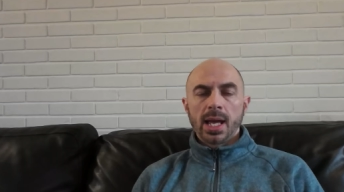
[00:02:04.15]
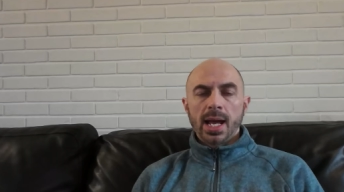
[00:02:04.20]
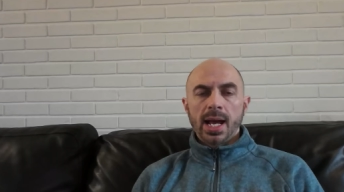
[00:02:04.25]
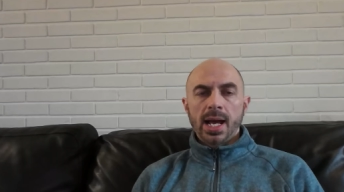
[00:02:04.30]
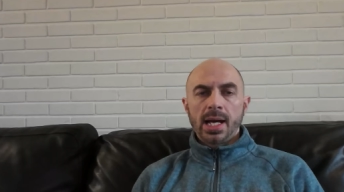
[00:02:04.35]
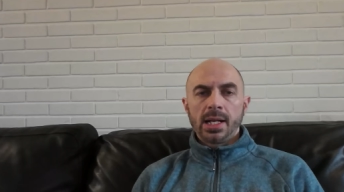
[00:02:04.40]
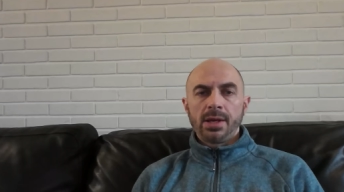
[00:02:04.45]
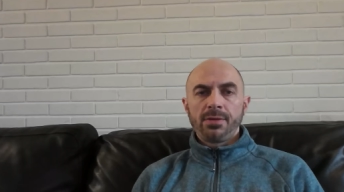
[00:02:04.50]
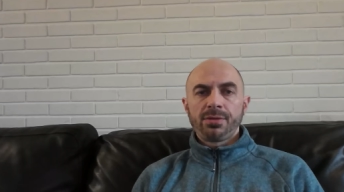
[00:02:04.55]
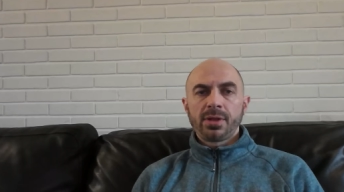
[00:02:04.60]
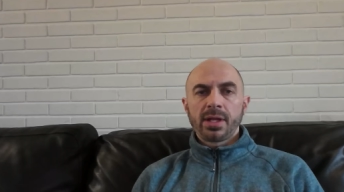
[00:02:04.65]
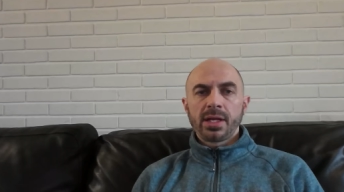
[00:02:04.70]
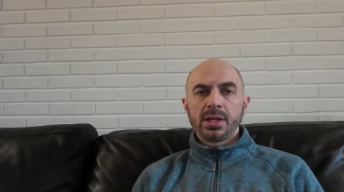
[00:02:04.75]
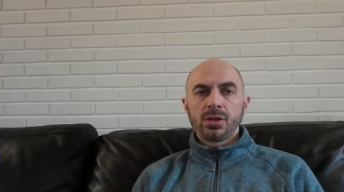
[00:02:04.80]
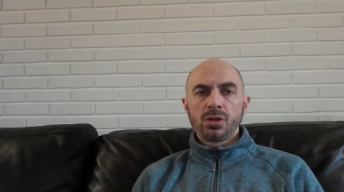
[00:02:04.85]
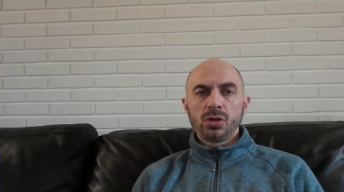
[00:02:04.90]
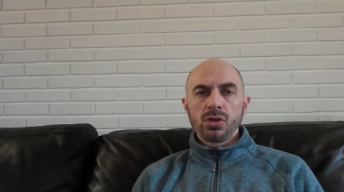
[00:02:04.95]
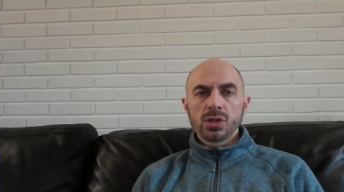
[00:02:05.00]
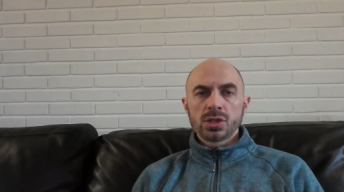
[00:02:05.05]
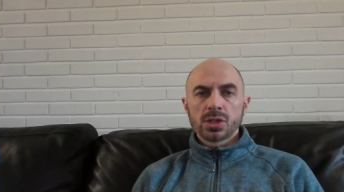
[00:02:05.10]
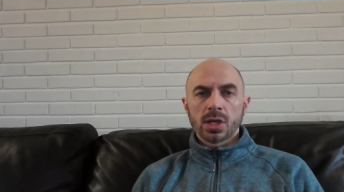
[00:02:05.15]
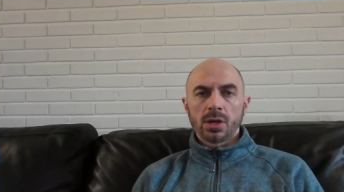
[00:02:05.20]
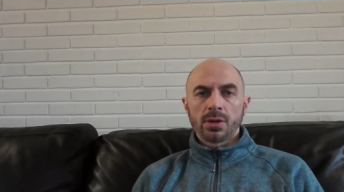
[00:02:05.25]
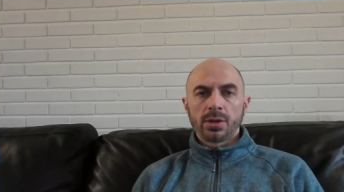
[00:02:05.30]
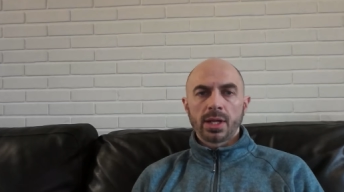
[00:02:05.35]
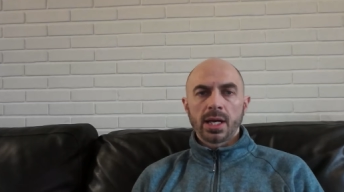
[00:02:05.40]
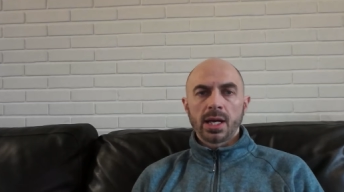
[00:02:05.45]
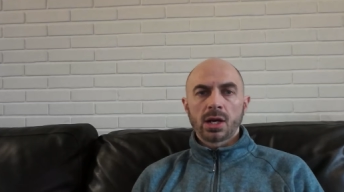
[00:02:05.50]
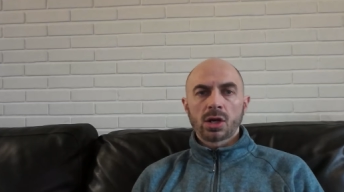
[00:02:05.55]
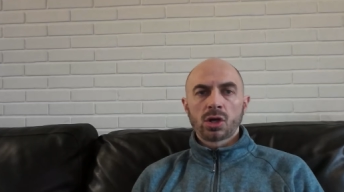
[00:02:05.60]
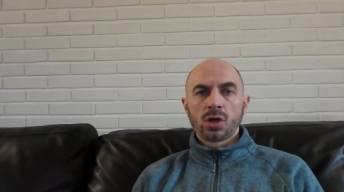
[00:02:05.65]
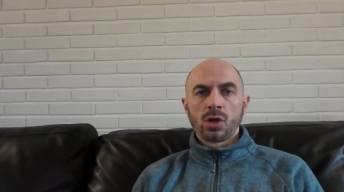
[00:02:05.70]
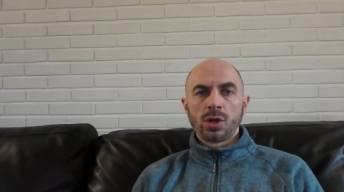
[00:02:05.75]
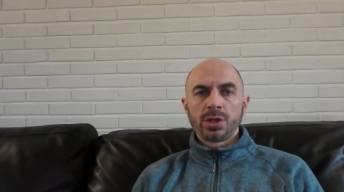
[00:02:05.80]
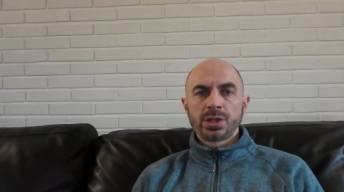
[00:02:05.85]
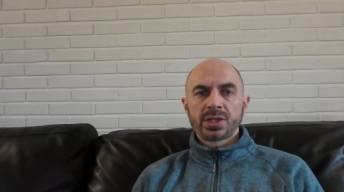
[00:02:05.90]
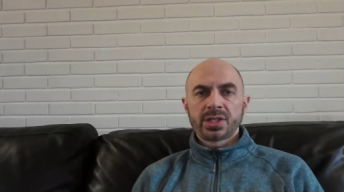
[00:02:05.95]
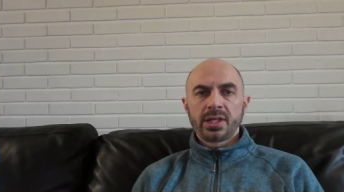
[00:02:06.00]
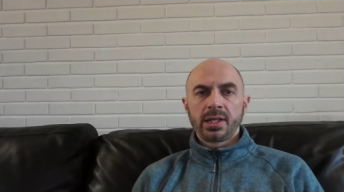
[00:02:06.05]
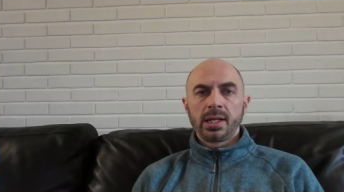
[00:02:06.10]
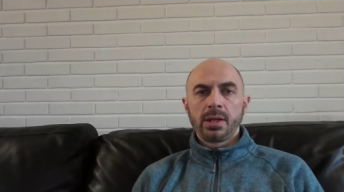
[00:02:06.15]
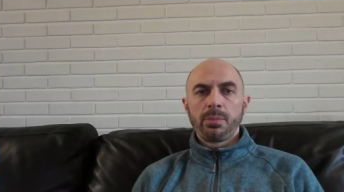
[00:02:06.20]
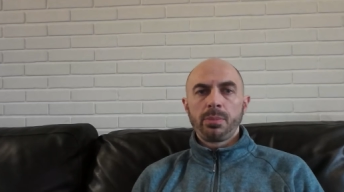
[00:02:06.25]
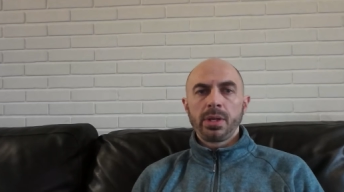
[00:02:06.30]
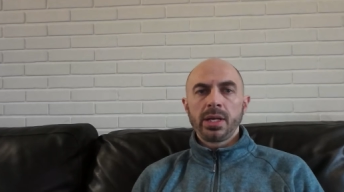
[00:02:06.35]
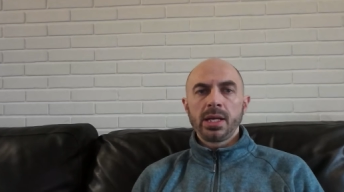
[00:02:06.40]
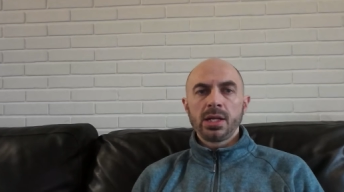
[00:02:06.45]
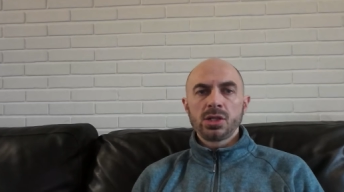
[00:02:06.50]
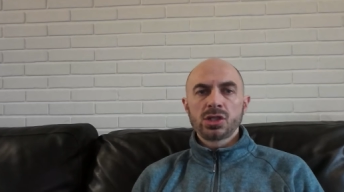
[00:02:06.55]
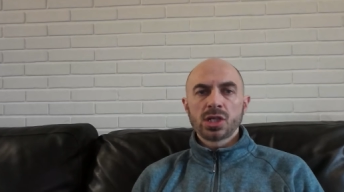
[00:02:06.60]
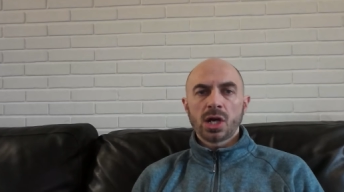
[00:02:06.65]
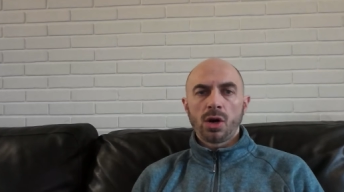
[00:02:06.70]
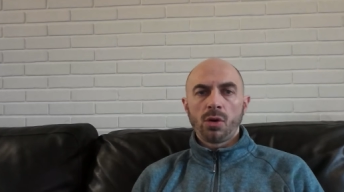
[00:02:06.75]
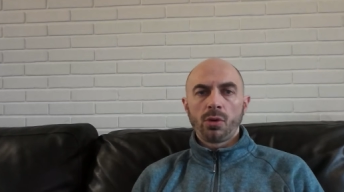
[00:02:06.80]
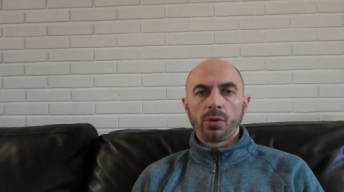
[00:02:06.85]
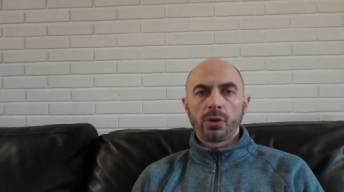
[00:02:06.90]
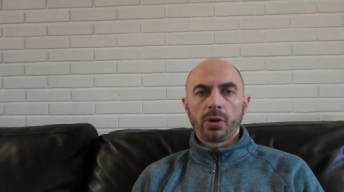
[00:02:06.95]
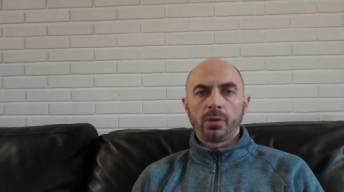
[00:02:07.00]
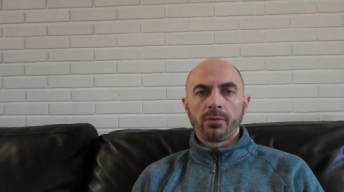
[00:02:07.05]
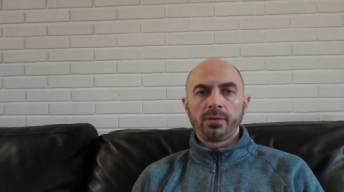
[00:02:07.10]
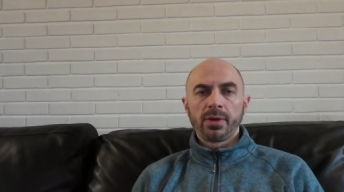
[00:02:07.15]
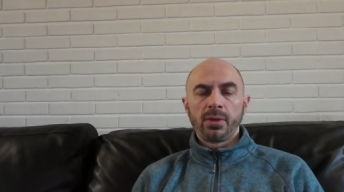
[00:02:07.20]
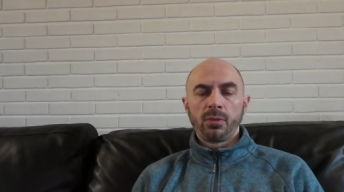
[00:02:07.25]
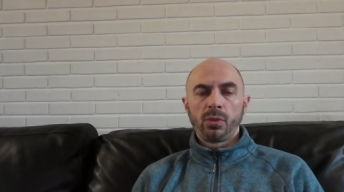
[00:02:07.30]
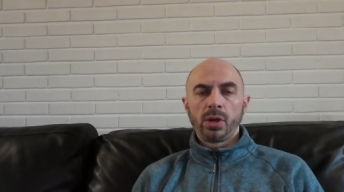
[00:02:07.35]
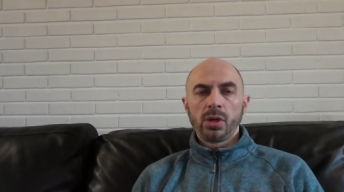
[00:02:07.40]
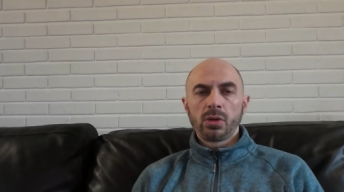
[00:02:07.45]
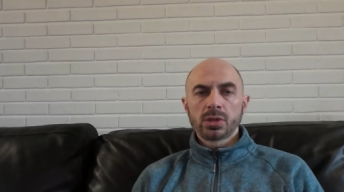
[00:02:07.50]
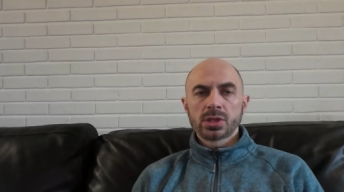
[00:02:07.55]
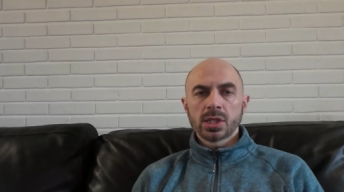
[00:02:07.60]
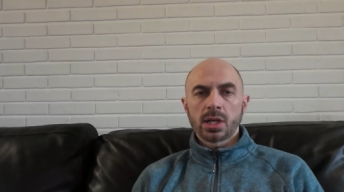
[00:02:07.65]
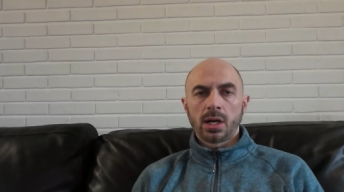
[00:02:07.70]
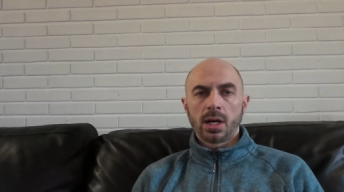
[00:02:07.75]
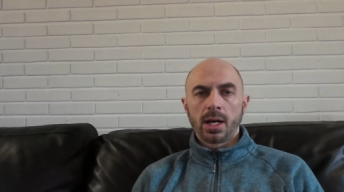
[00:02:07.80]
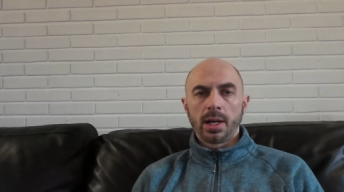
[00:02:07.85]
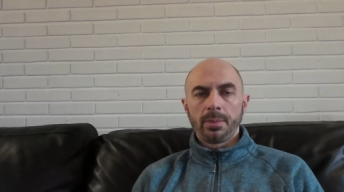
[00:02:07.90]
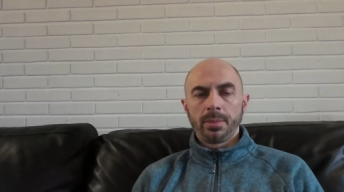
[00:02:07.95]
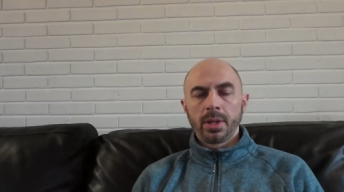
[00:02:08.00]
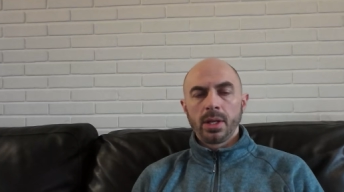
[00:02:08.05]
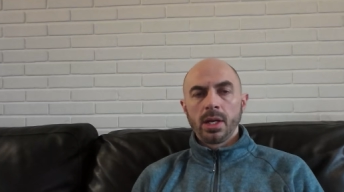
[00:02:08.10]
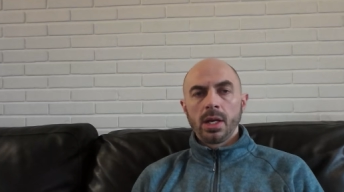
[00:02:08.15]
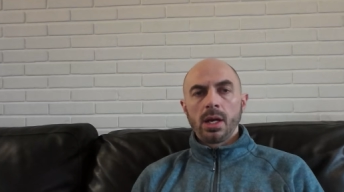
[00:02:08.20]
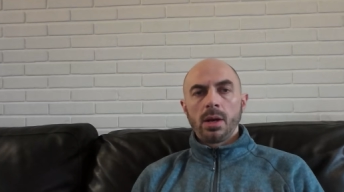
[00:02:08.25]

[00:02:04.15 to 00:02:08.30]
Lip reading: And if they do so, they are constantly being told off in real time